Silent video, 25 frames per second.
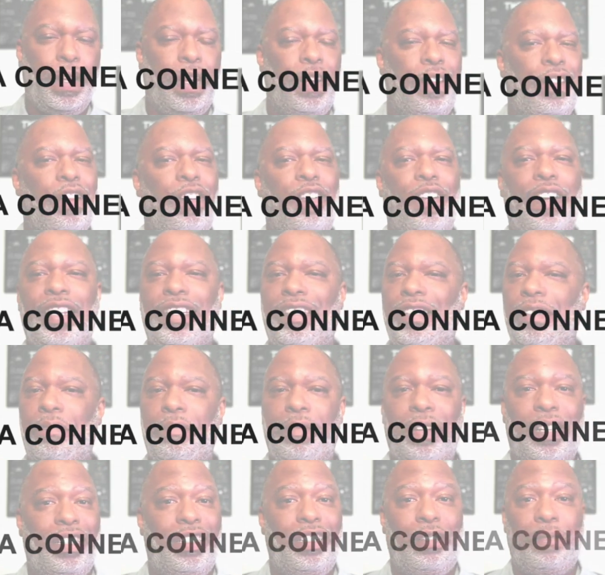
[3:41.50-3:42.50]
There isn't
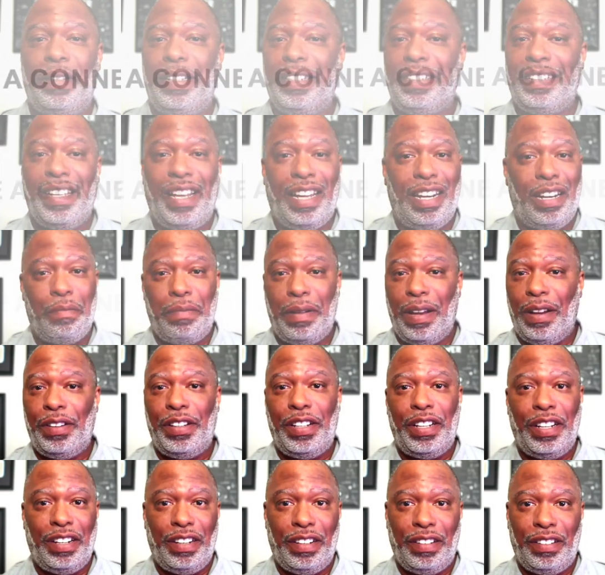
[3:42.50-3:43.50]
much to be said about
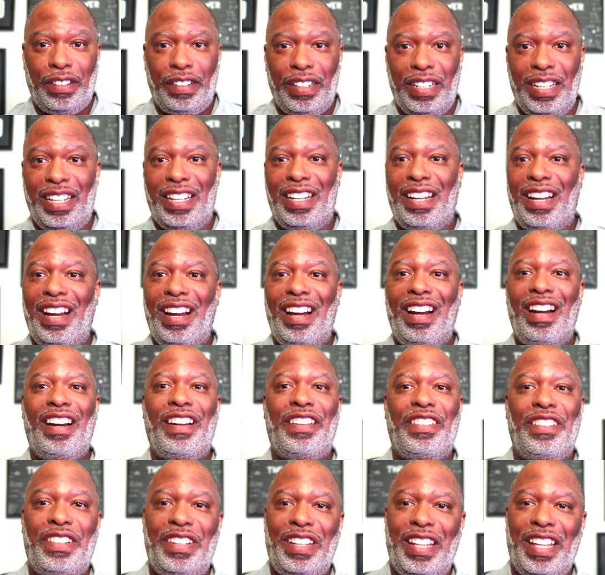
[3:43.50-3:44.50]
here
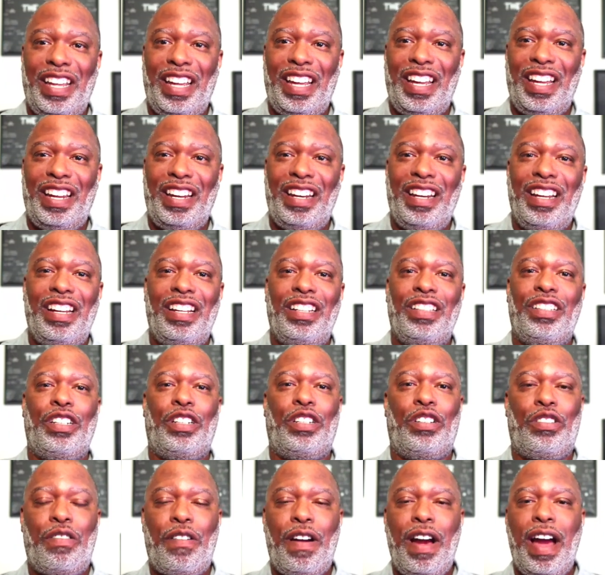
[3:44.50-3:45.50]
other than to
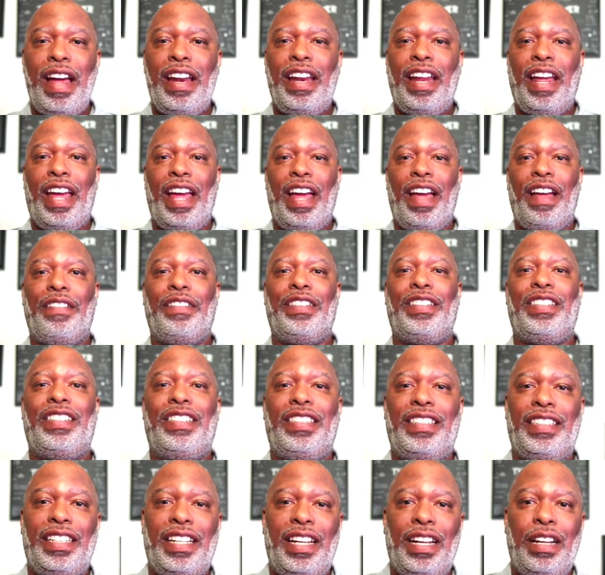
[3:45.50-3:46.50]
try to have
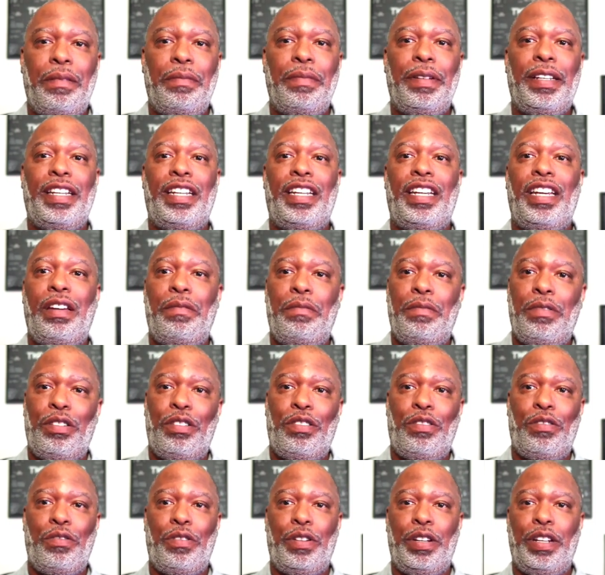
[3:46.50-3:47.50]
some
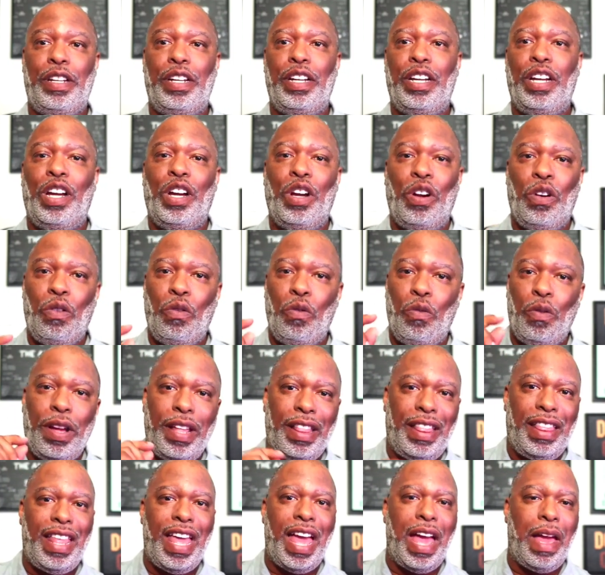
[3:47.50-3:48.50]
chemistry
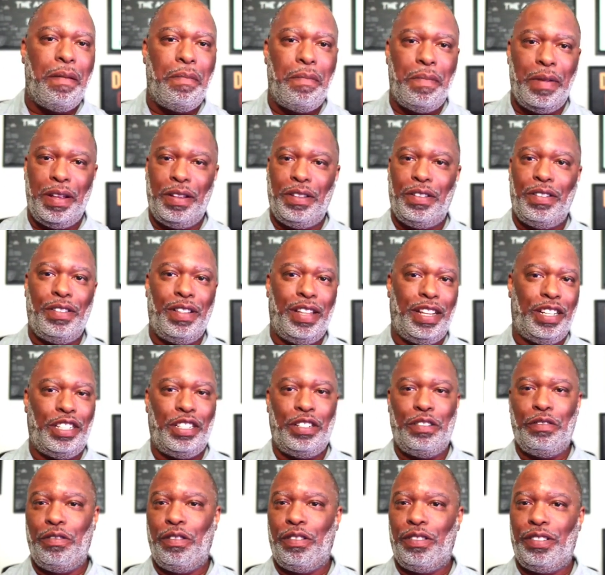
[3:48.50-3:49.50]
with that mentor
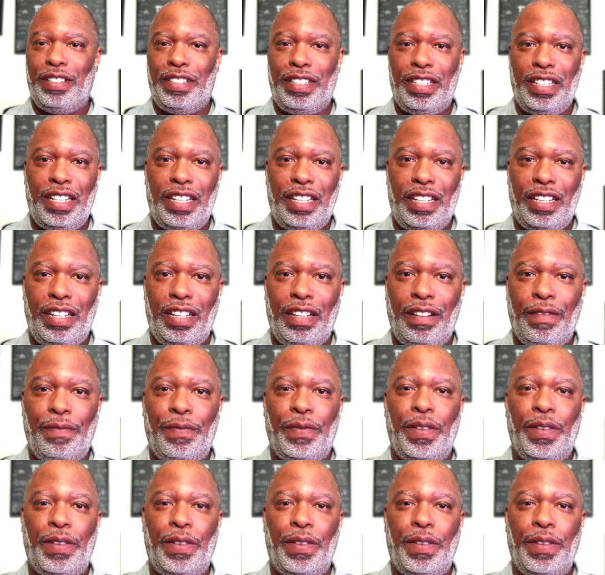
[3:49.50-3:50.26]
that you are seeking.